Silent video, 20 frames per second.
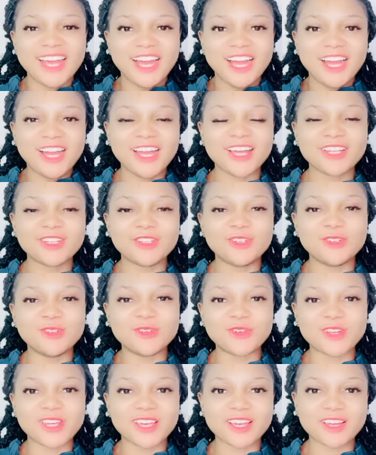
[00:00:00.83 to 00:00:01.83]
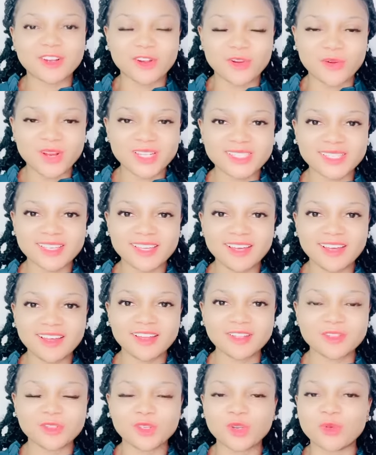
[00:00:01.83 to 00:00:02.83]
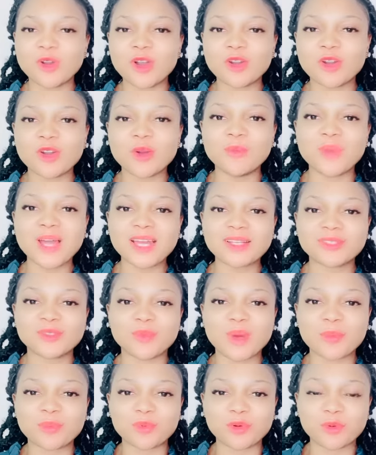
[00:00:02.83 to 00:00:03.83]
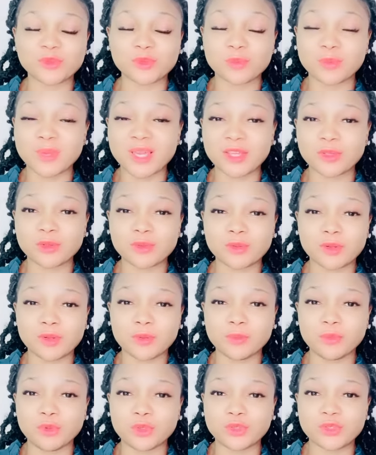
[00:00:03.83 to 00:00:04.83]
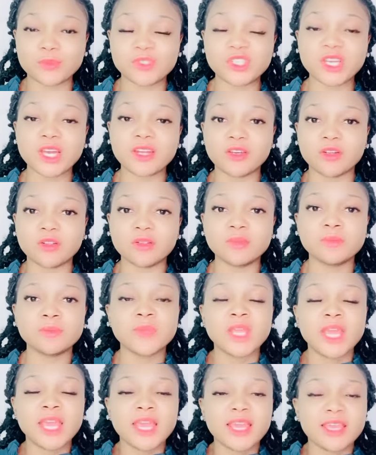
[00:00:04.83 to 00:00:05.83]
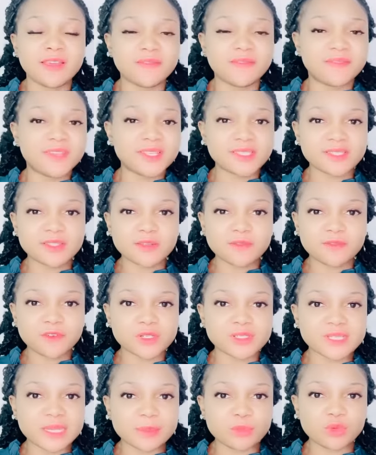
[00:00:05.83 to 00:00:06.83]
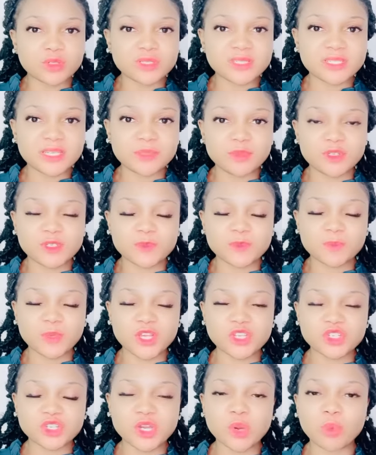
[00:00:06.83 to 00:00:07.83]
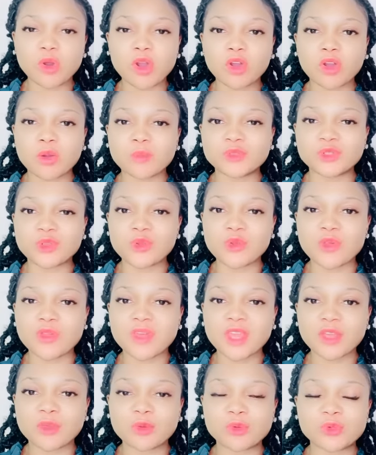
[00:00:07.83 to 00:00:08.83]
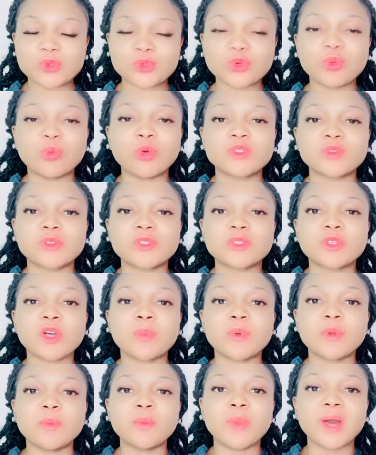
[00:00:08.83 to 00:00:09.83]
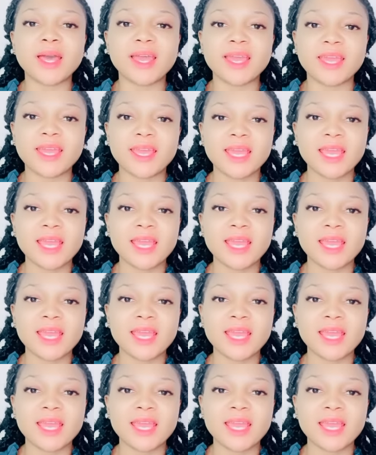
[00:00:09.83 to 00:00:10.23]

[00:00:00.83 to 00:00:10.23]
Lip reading: Hallelujah, glory to God. You're welcome back to my YouTube channel. If this is the first time you're seeing me, special welcome to you. Thank you so much for stopping by.